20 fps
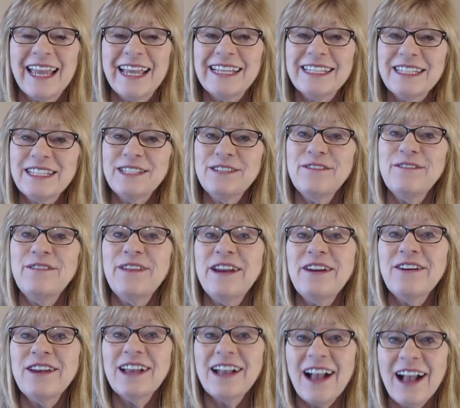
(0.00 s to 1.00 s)
It's just a
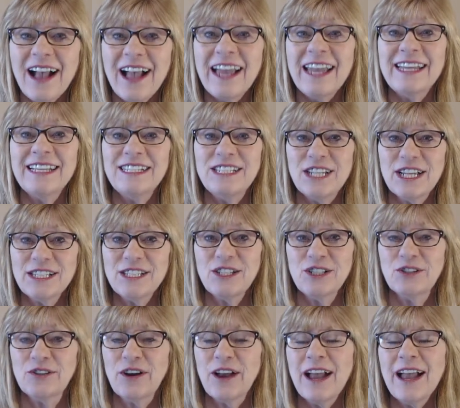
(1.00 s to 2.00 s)
very kind
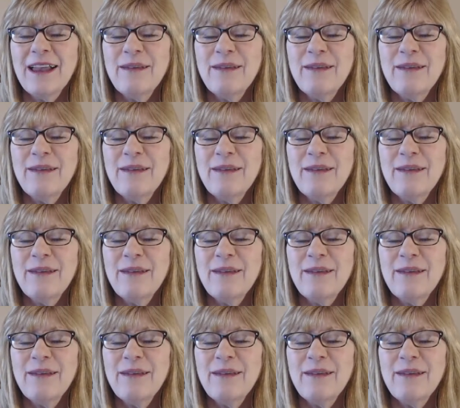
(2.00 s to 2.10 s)
gesture.